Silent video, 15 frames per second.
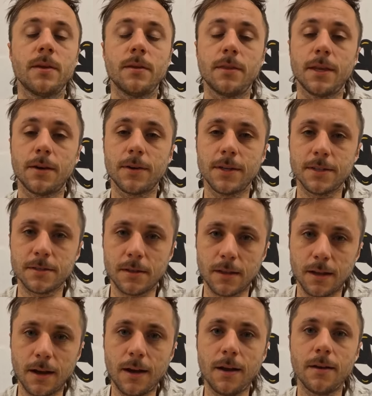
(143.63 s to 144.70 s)
There is
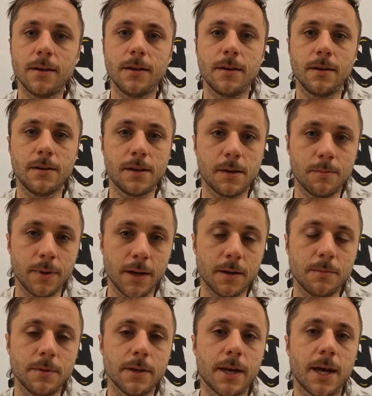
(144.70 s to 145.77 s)
not a
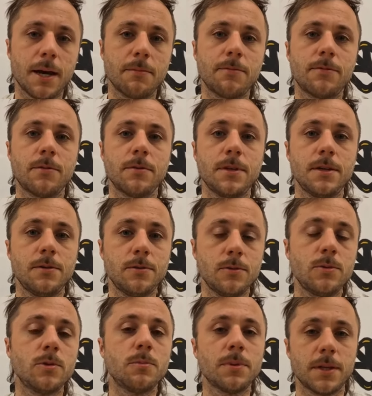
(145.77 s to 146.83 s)
compatible app for the
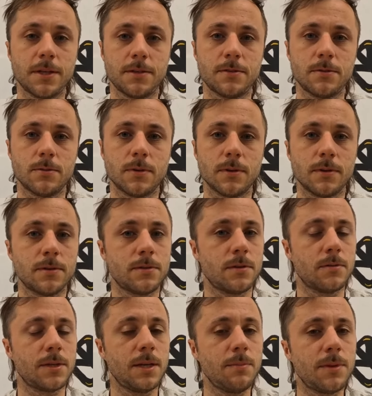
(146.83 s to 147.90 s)
Google Play Store, so
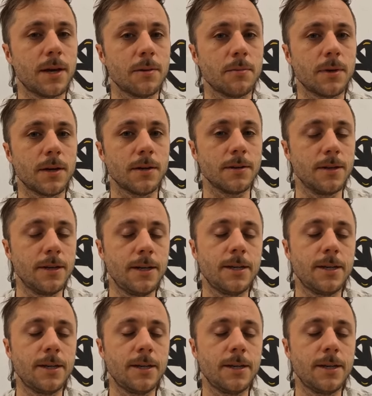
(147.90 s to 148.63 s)
keep that in mind.